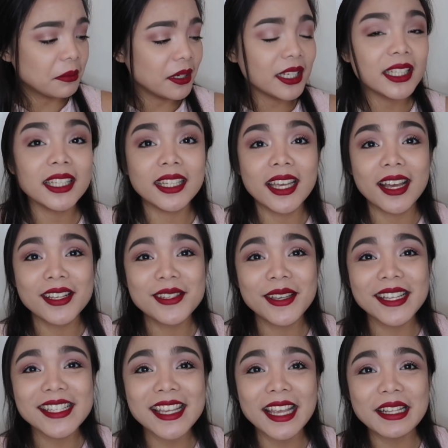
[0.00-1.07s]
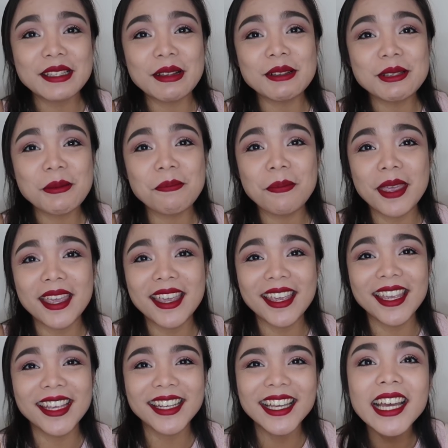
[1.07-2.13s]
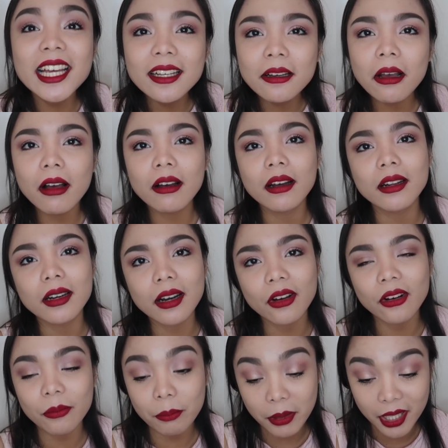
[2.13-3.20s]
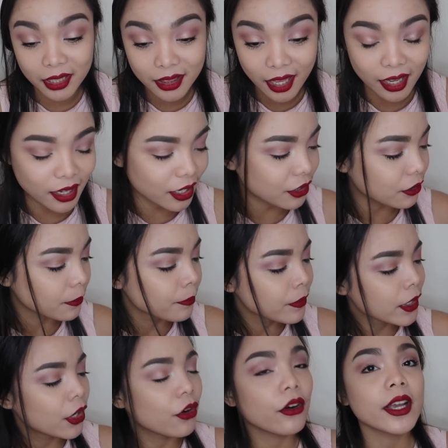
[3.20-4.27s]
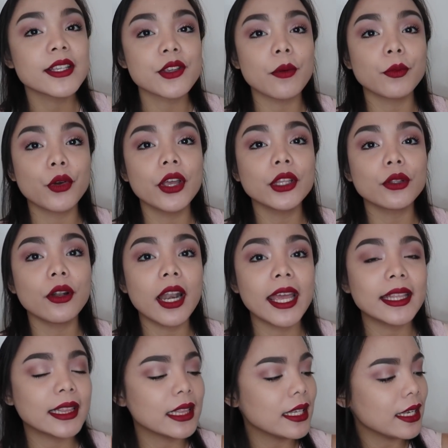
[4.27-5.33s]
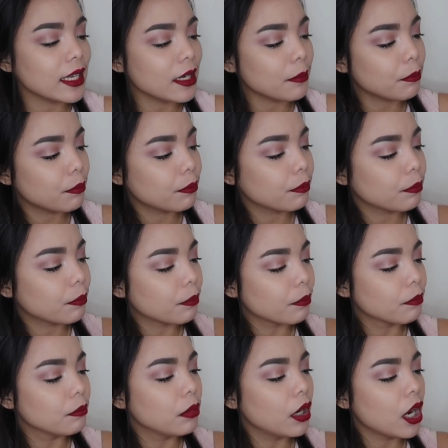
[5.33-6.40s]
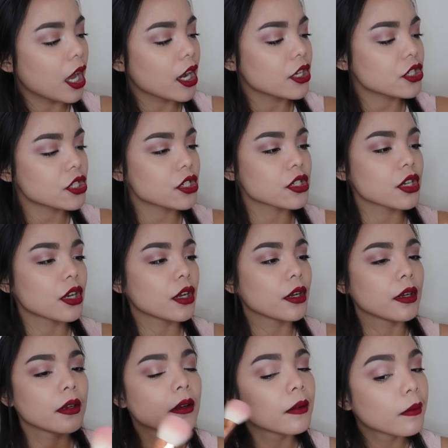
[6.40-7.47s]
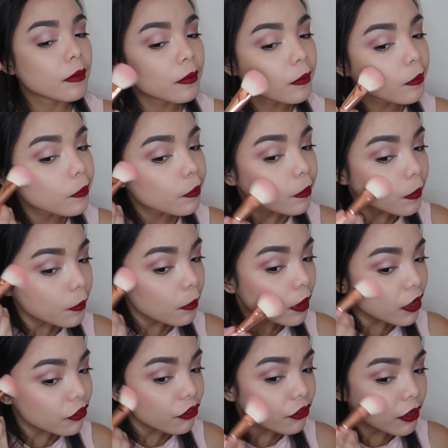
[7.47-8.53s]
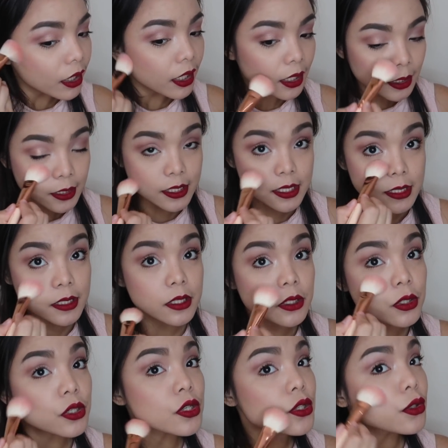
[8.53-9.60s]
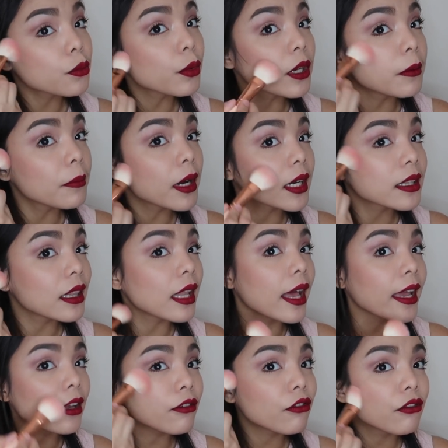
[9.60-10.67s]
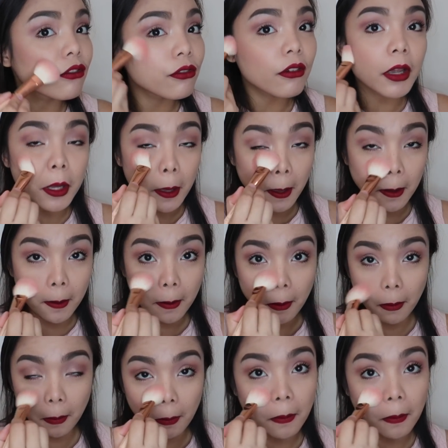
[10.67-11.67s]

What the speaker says: But yeah, as you can see, it's also pink. Nako, pink tayo ngayon. Okay, so I'm going to lightly blush my face just to bring back life. Ayan.